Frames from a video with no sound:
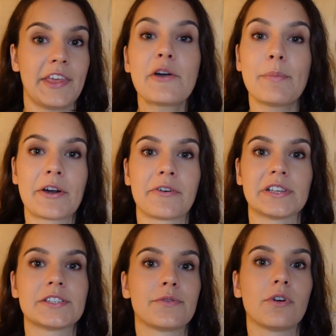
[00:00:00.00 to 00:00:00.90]
Their battery
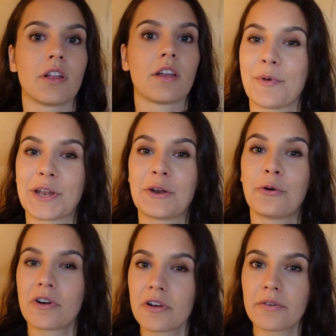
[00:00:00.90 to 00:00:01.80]
is full, but in
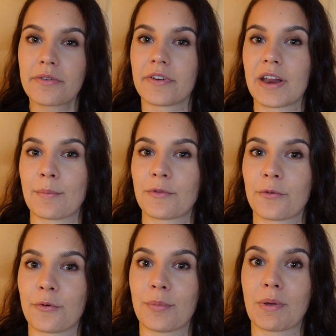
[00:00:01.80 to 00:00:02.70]
order for them
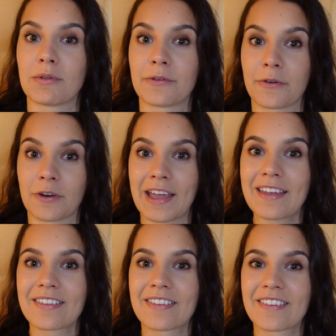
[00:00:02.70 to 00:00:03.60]
to be able to
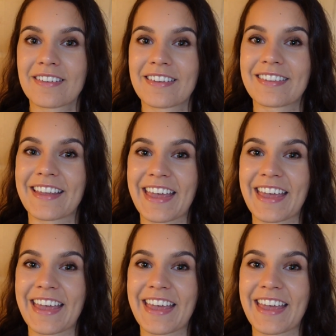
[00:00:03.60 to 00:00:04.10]
connect, the